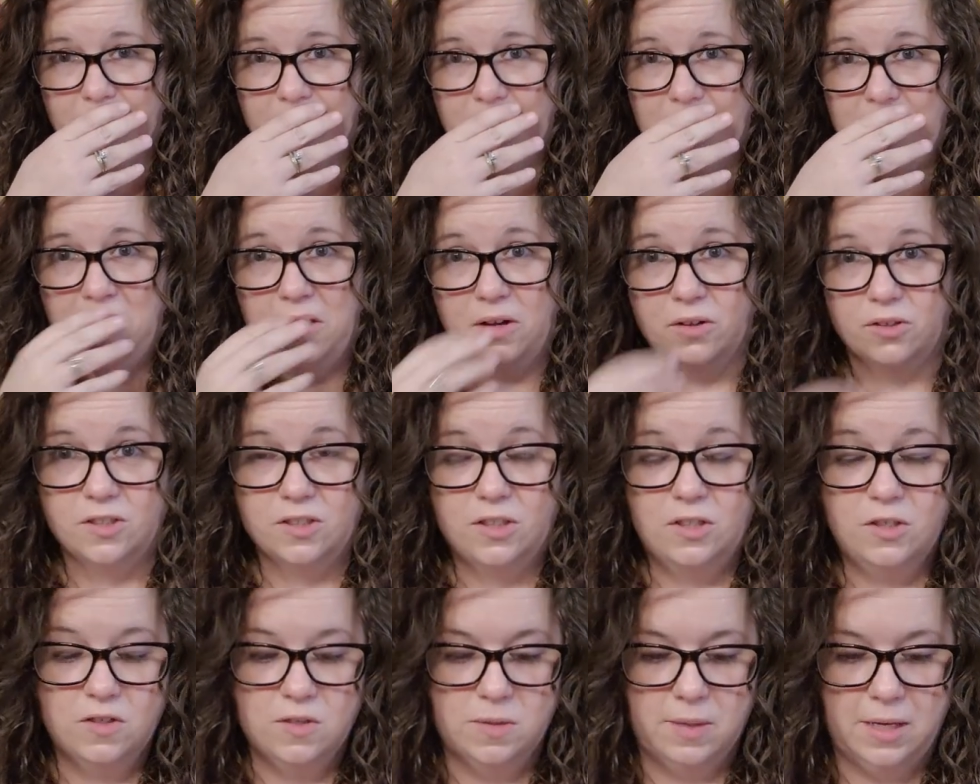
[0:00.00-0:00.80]
Oh,
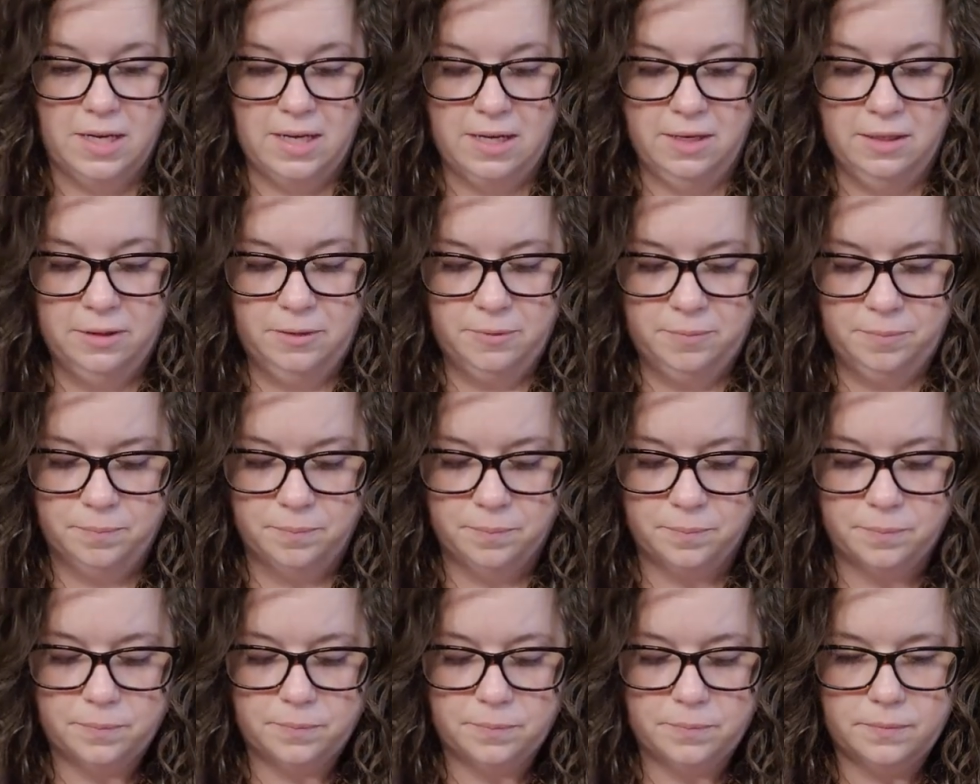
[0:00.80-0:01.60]
excuse me.
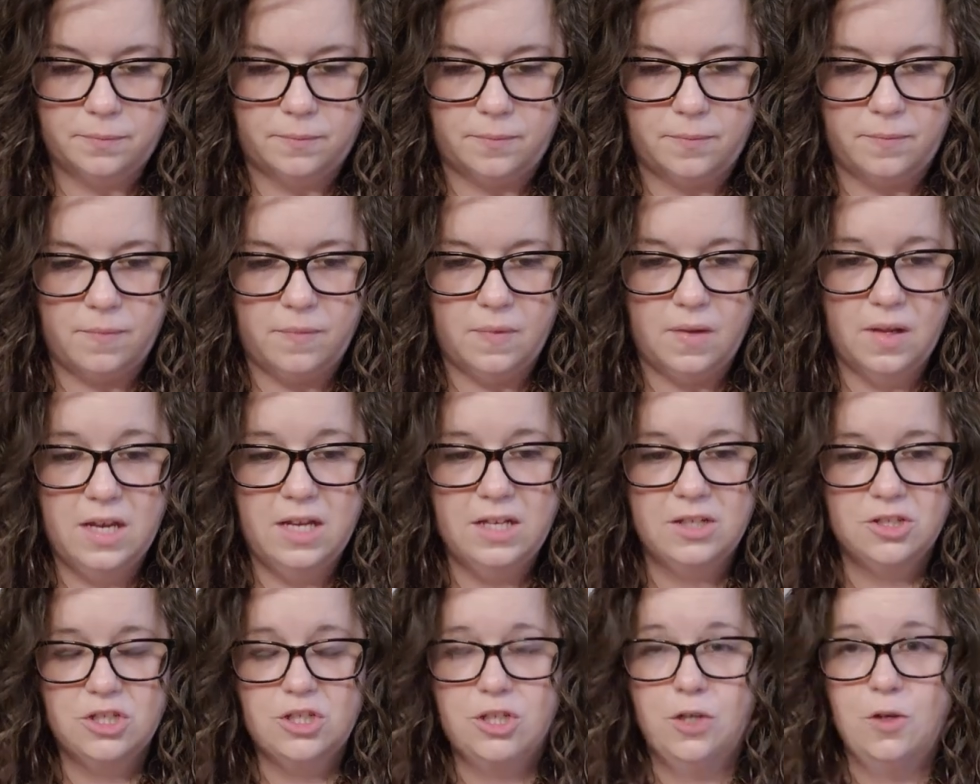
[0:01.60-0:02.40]

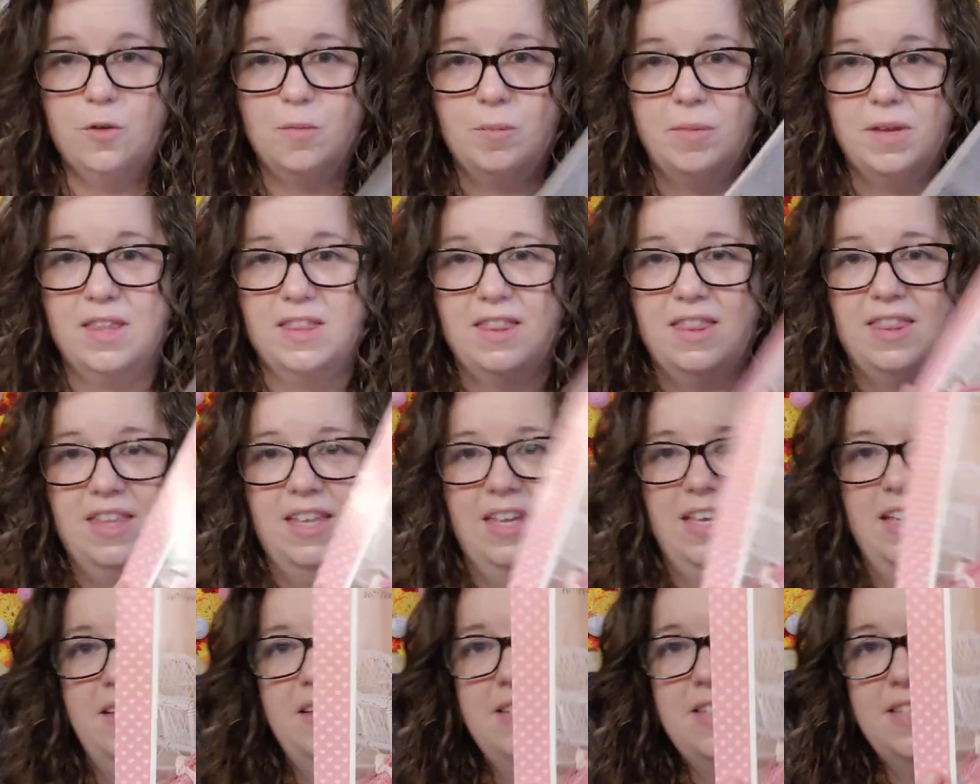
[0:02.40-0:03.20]
It showed me
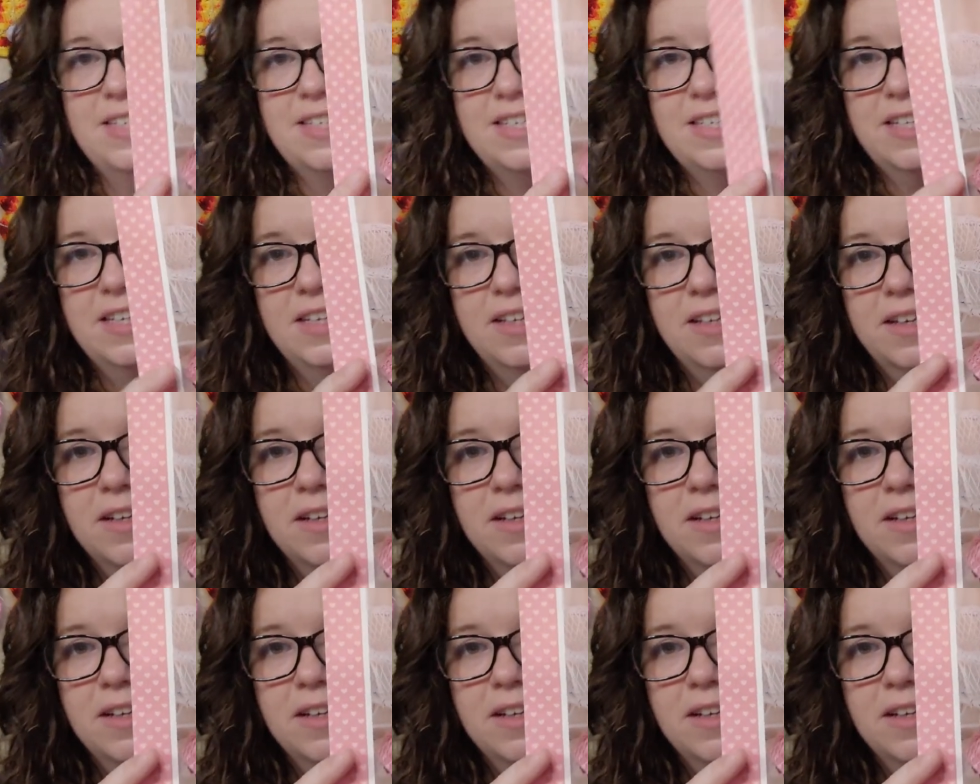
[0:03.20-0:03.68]
this,